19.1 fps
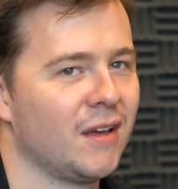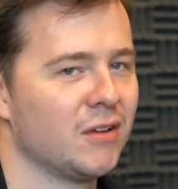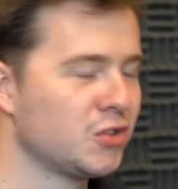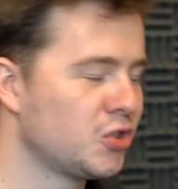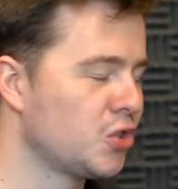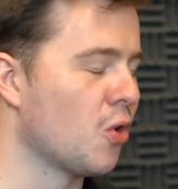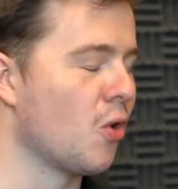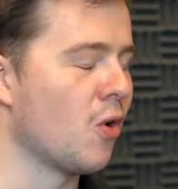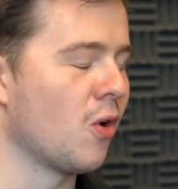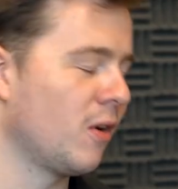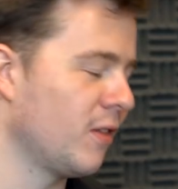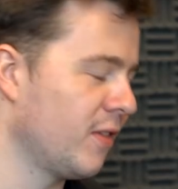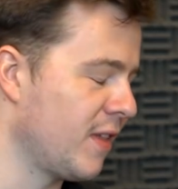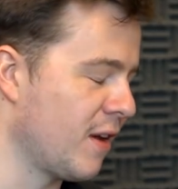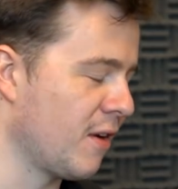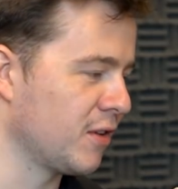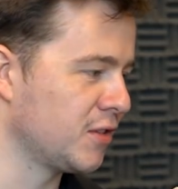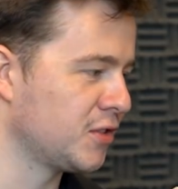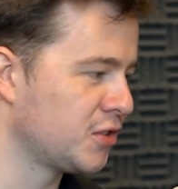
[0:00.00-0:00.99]
Sure,
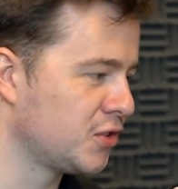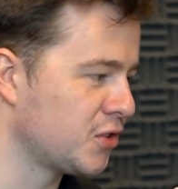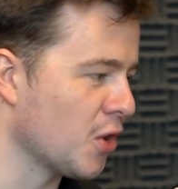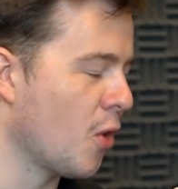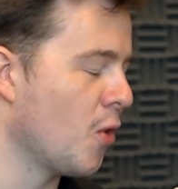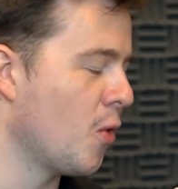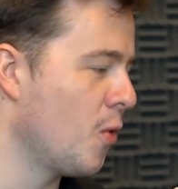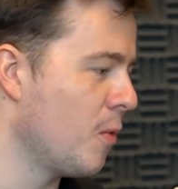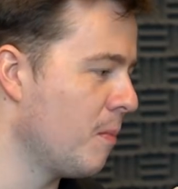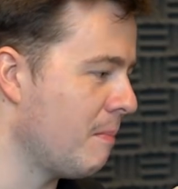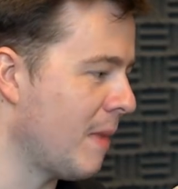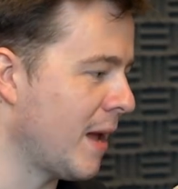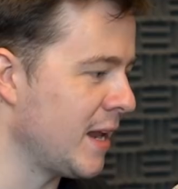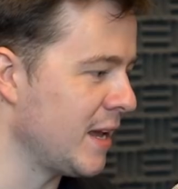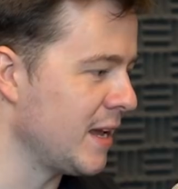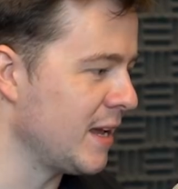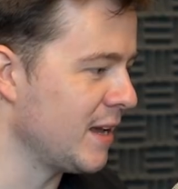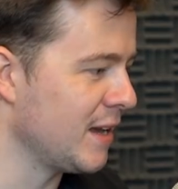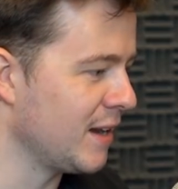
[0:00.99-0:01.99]
there are so
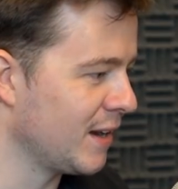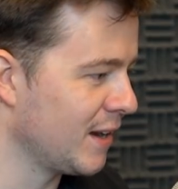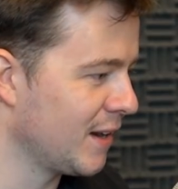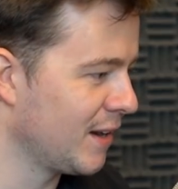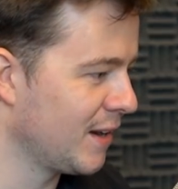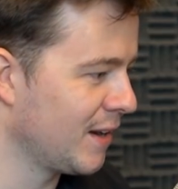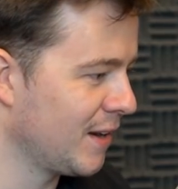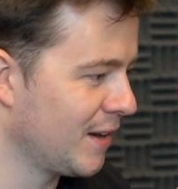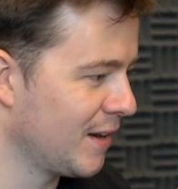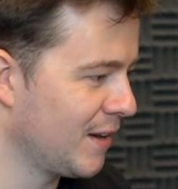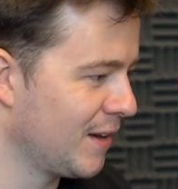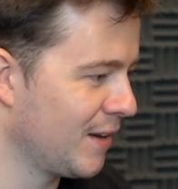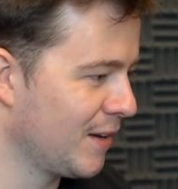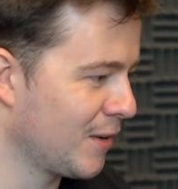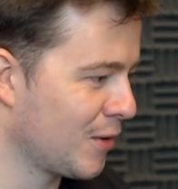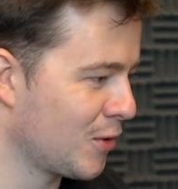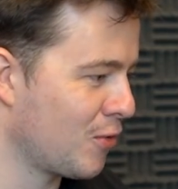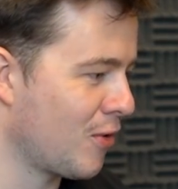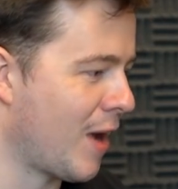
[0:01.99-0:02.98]
many
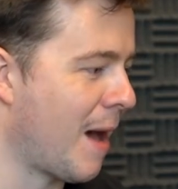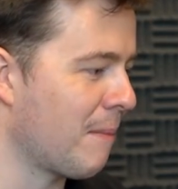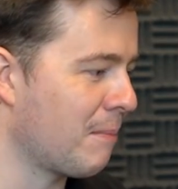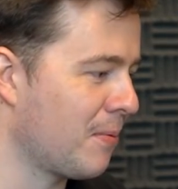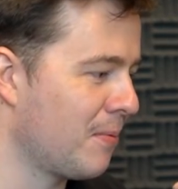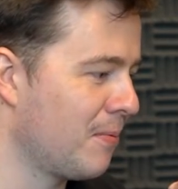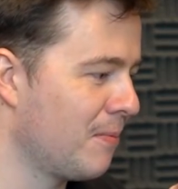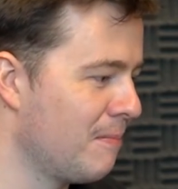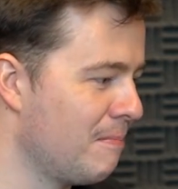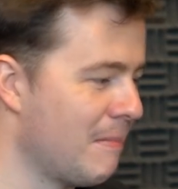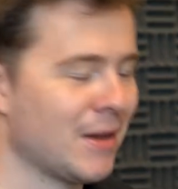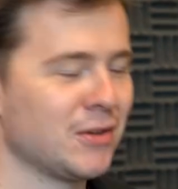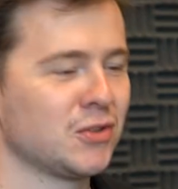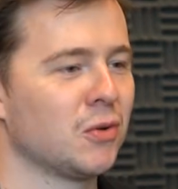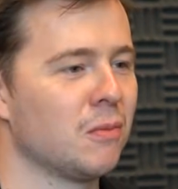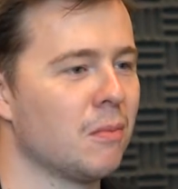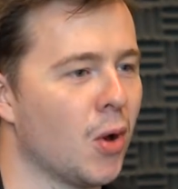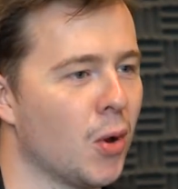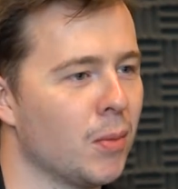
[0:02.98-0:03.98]
crap
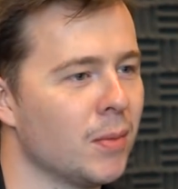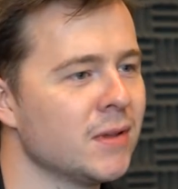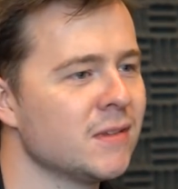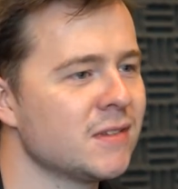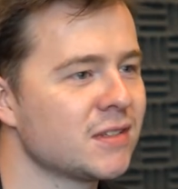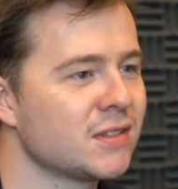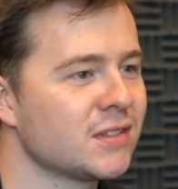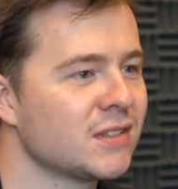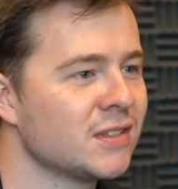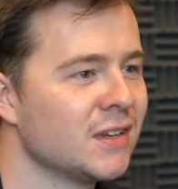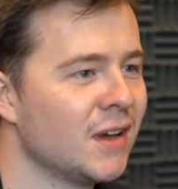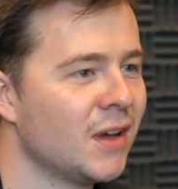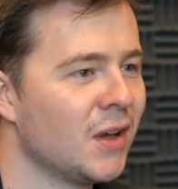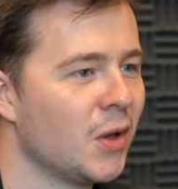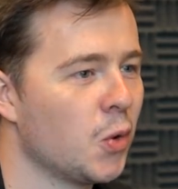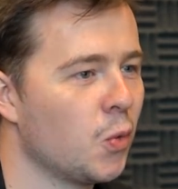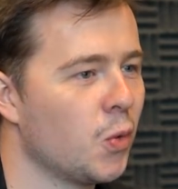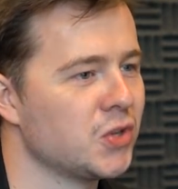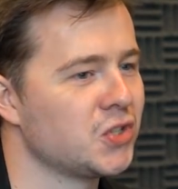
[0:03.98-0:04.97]
mental moments,
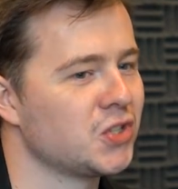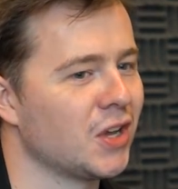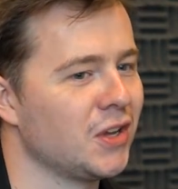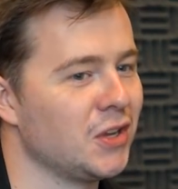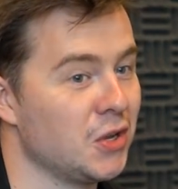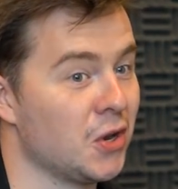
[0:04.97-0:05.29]
which,